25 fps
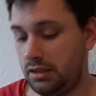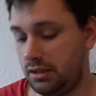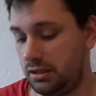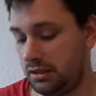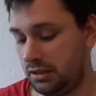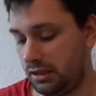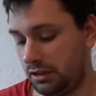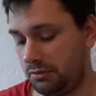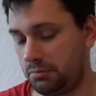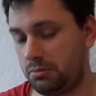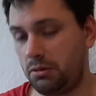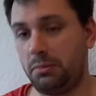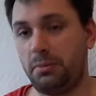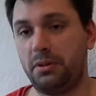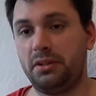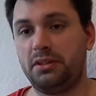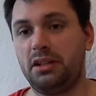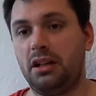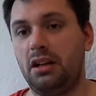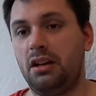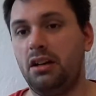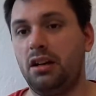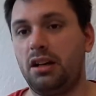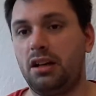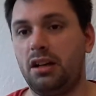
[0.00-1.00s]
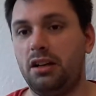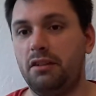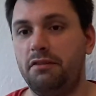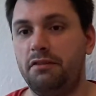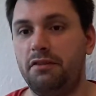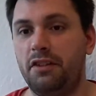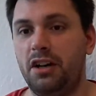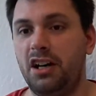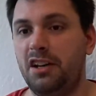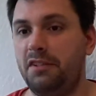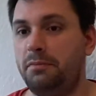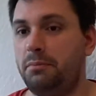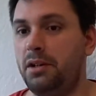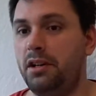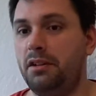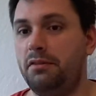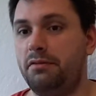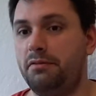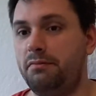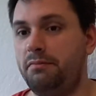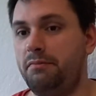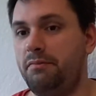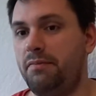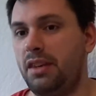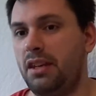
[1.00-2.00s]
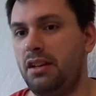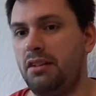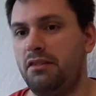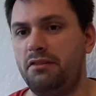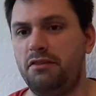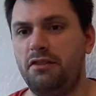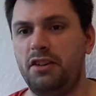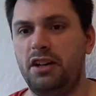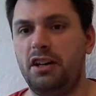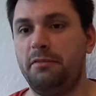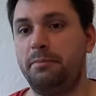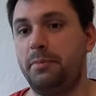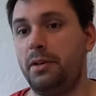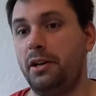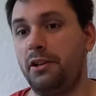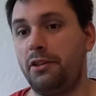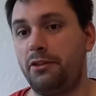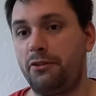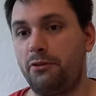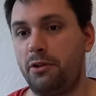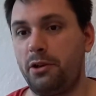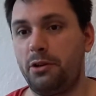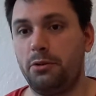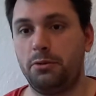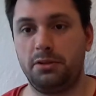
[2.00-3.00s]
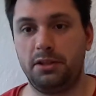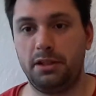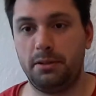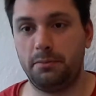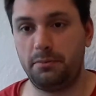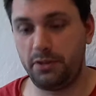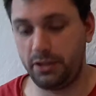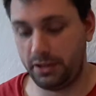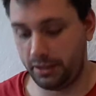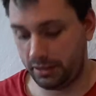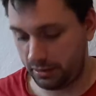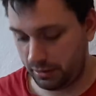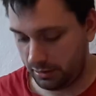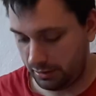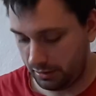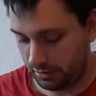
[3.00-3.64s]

So it's probably something like a 5x3 or something.